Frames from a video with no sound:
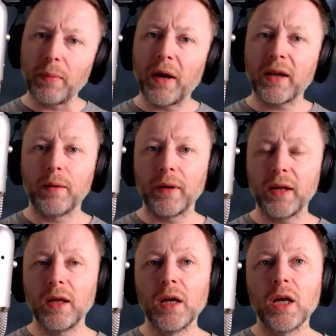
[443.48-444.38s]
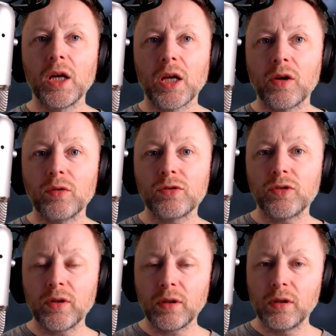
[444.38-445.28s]
I'll be back in a minute. He
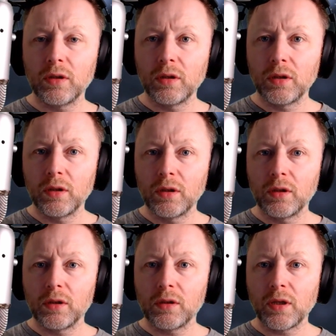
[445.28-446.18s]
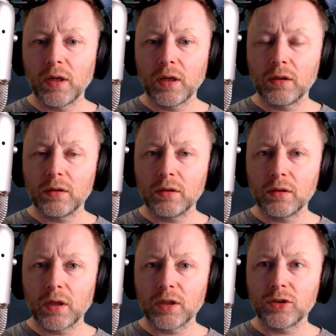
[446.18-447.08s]
goes round to a,
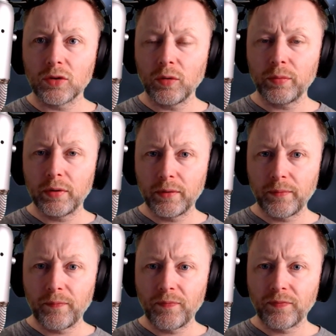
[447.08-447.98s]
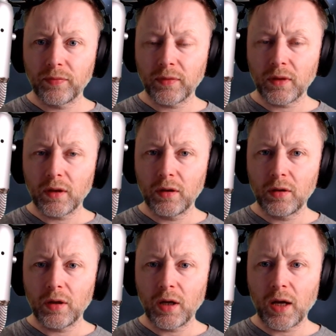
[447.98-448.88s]
a shop,
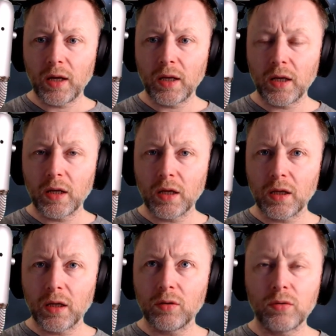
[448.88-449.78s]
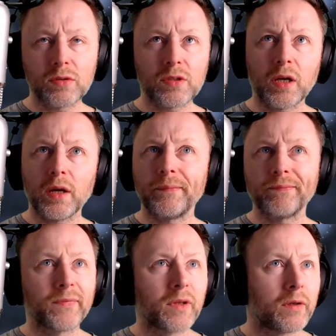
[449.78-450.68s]
and he, he goes, uh,
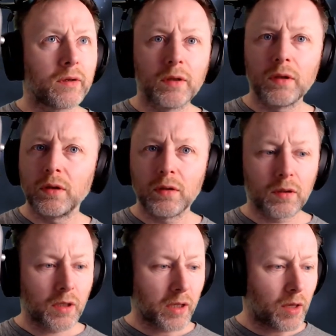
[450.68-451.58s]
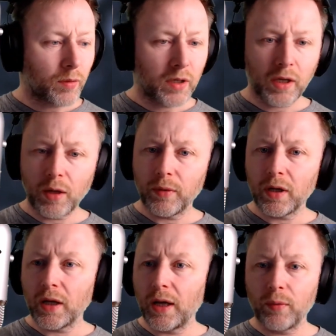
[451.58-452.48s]
what can I get, what can I get,
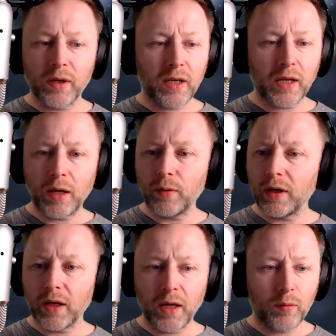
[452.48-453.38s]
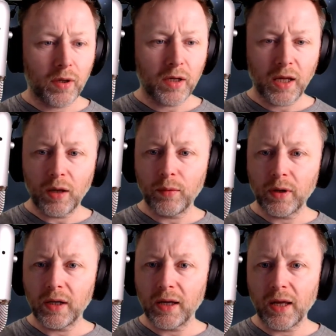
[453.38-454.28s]
what can I get, what can I get, what can I get,
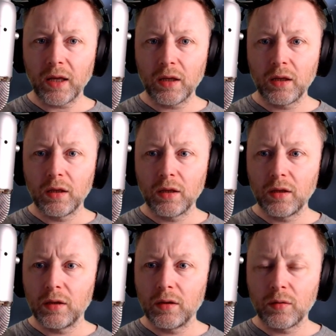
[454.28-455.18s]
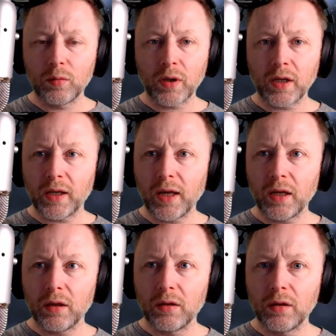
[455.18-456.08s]
what can I get, what can I get, what can I
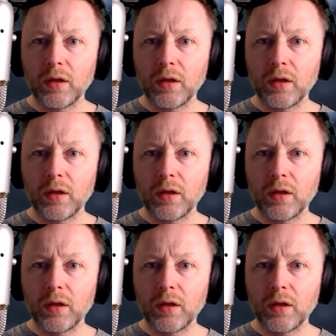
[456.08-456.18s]
get?